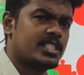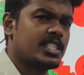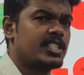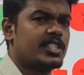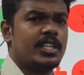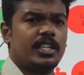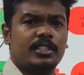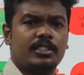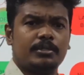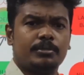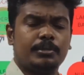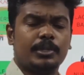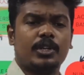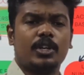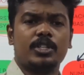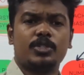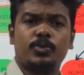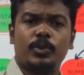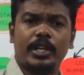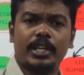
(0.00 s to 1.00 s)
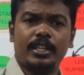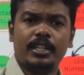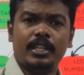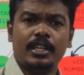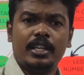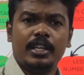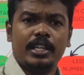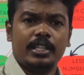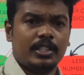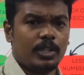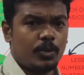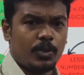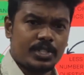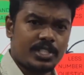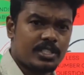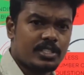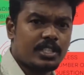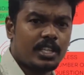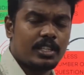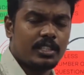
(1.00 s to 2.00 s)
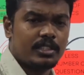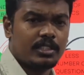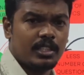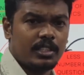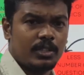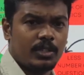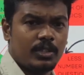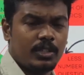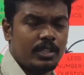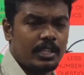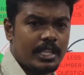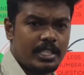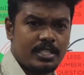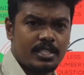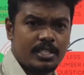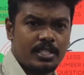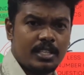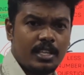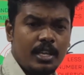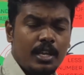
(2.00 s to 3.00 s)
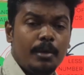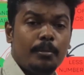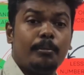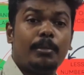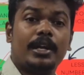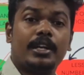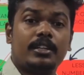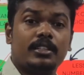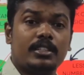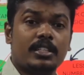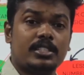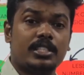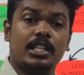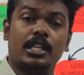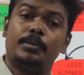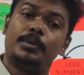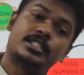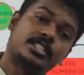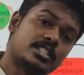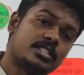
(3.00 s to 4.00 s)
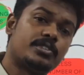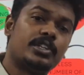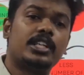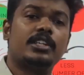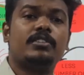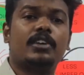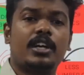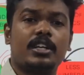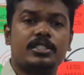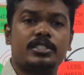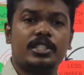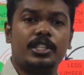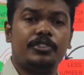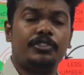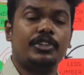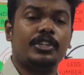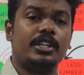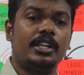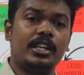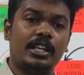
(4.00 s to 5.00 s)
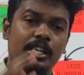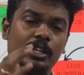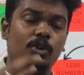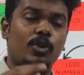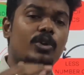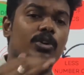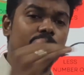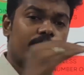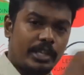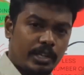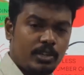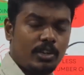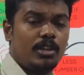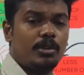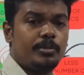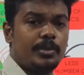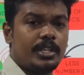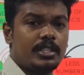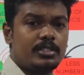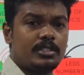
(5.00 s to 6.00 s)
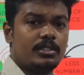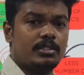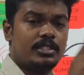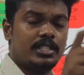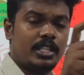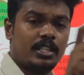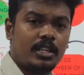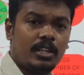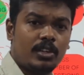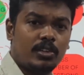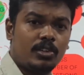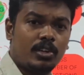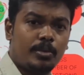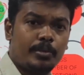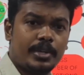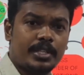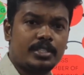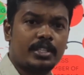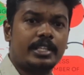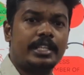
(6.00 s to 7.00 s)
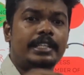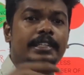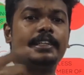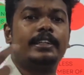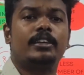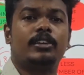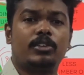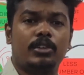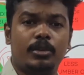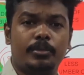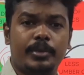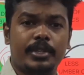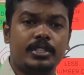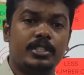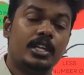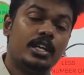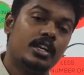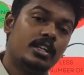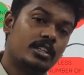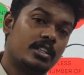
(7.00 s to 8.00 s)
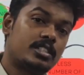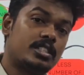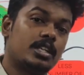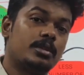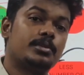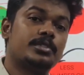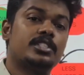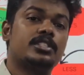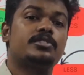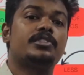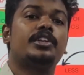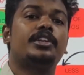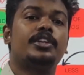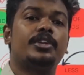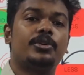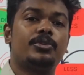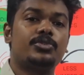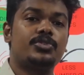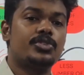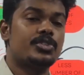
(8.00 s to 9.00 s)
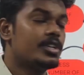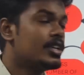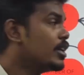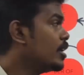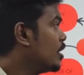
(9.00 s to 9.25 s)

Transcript: as a threat, because why? The questions are less, but the syllabus is very vast. If you really go into economics, general economics and Indian economics, the syllabus is very huge.